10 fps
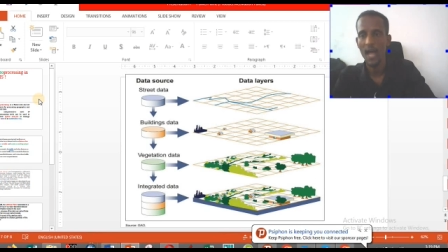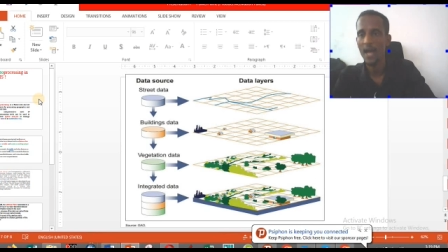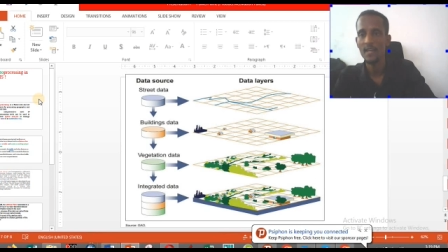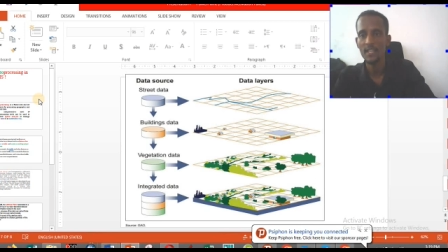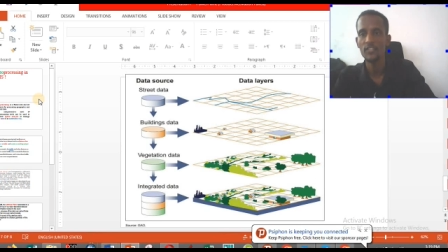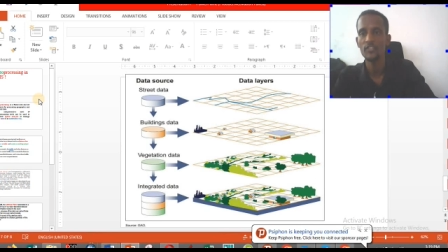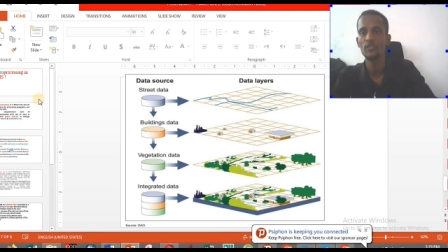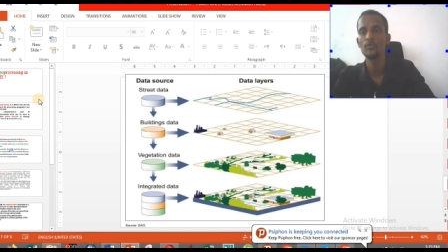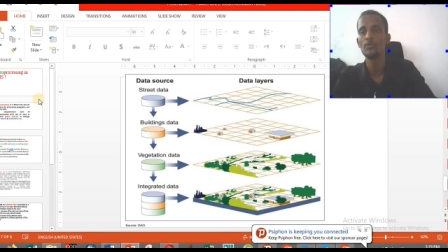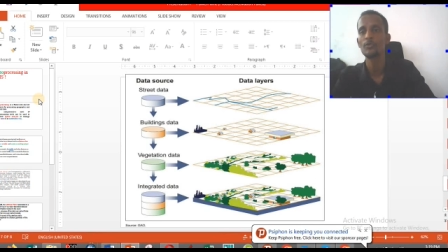Unless
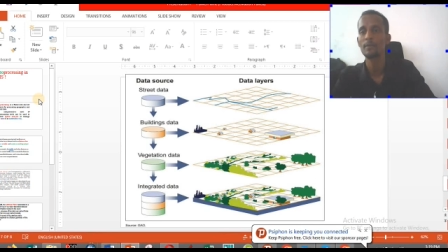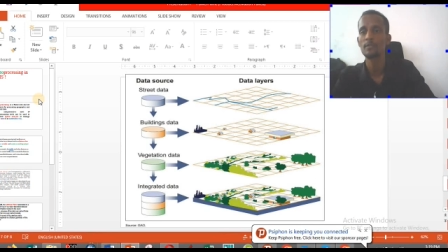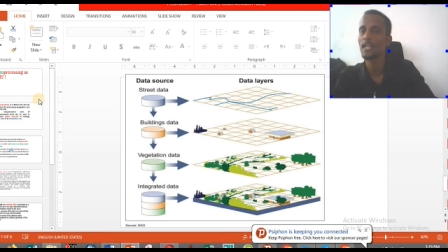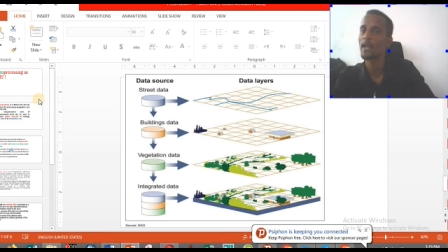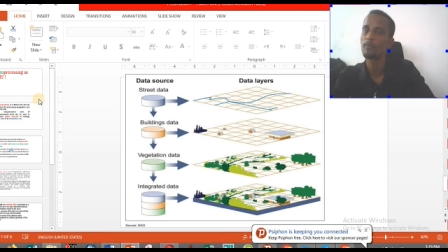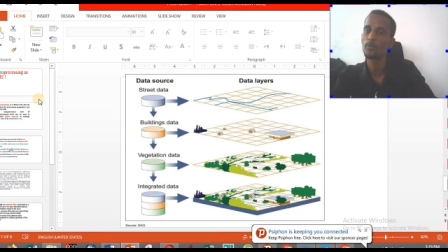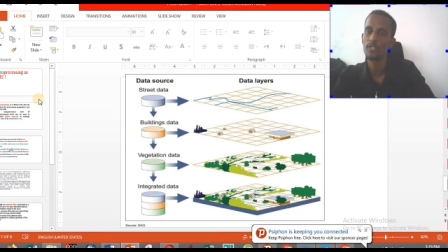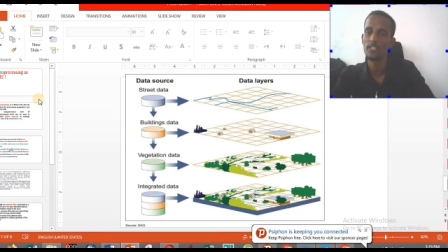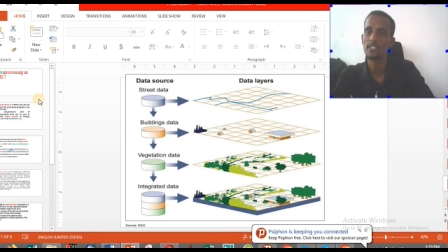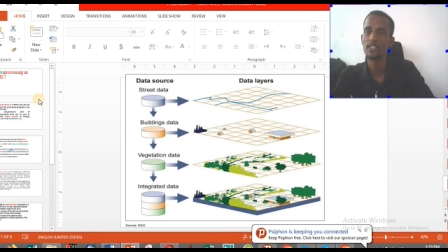you subscribe to
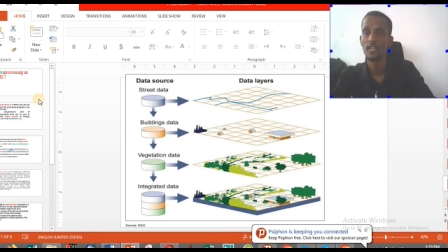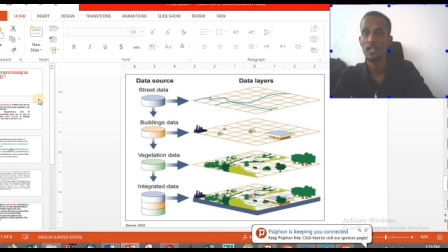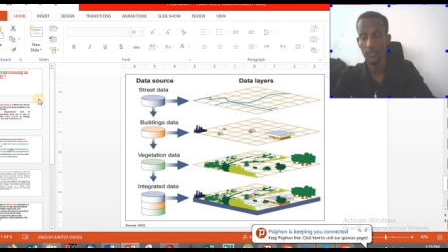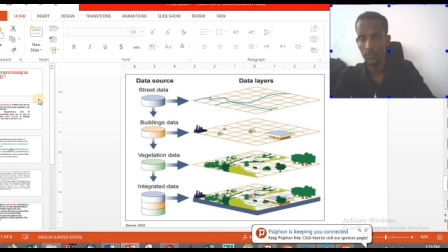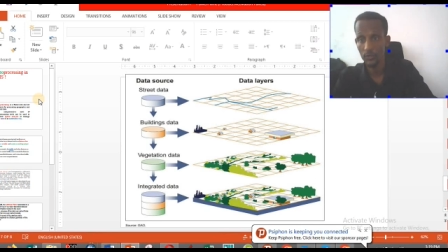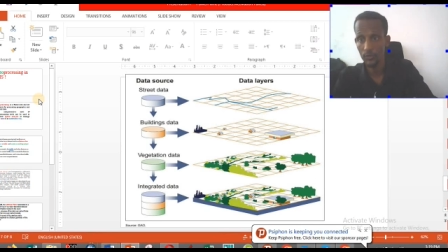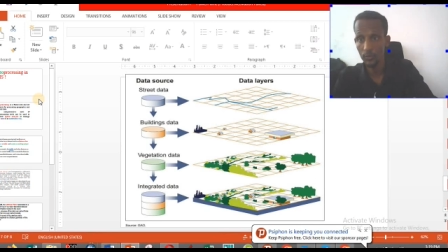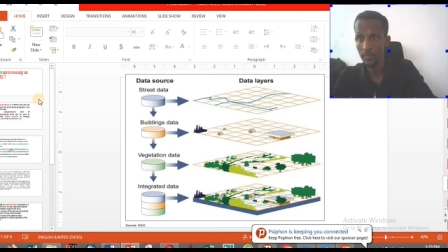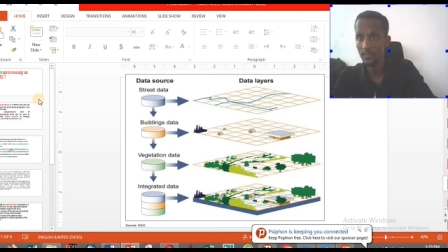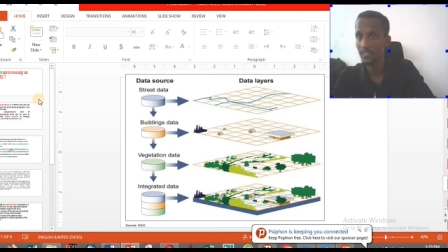this
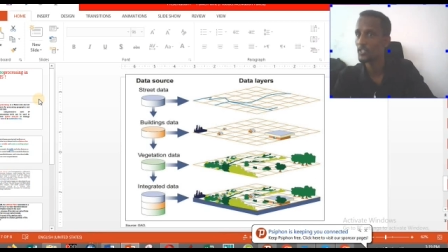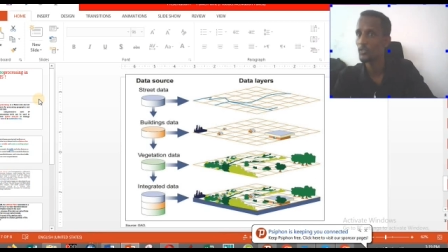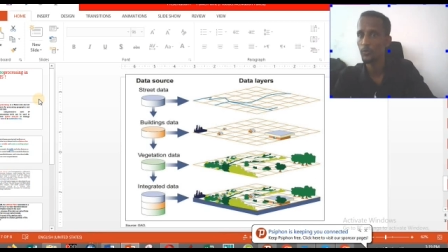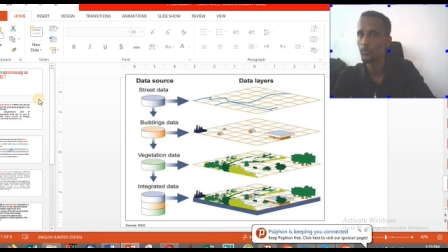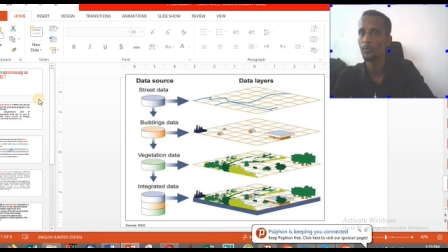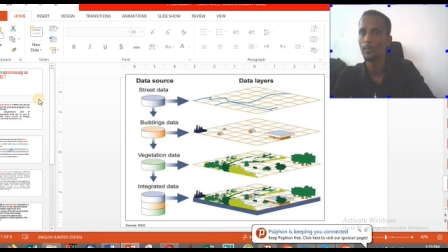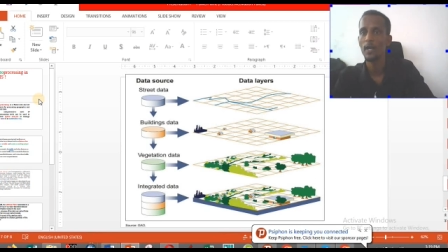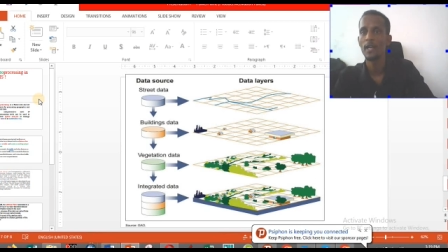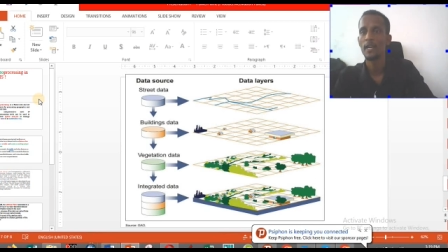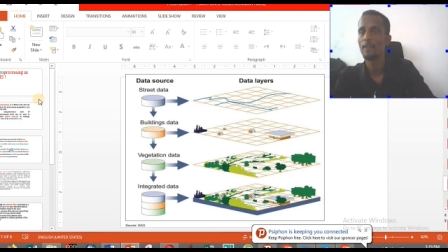YouTube
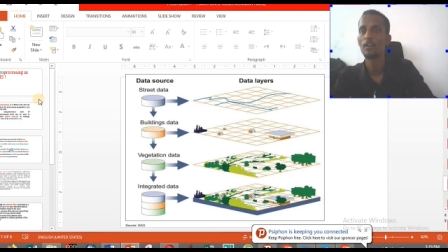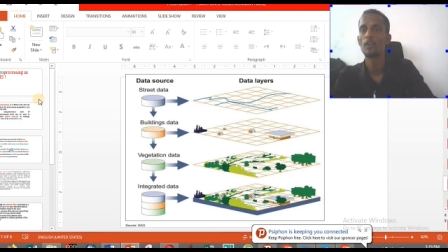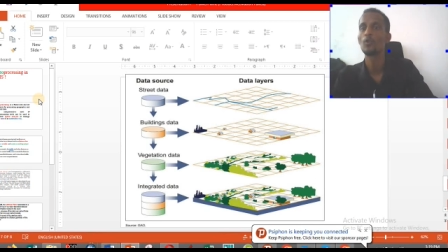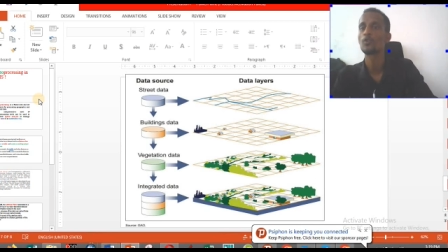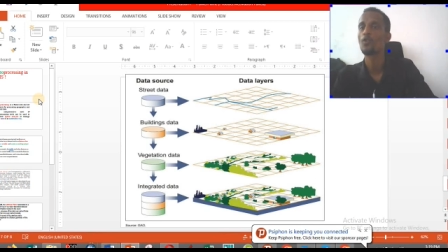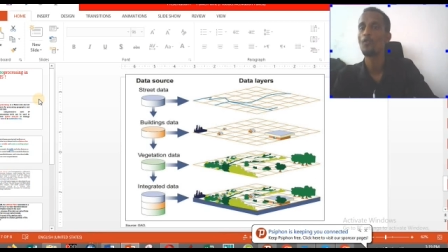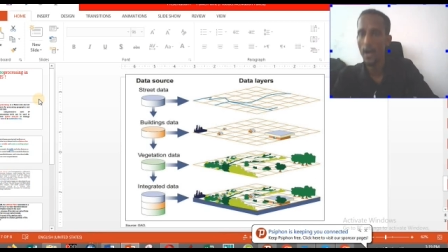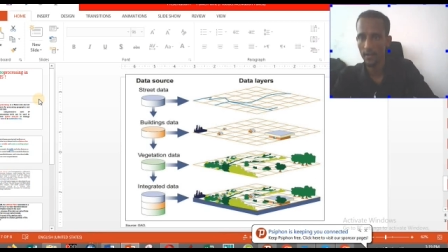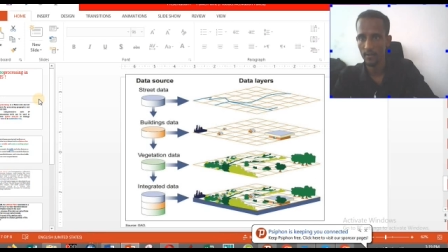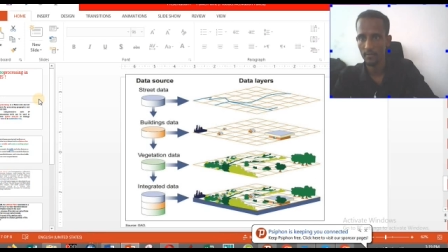never goes so
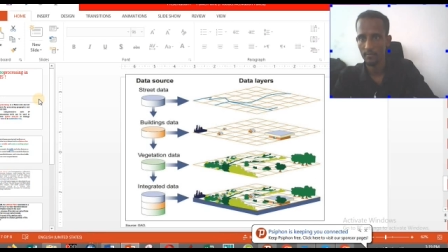far.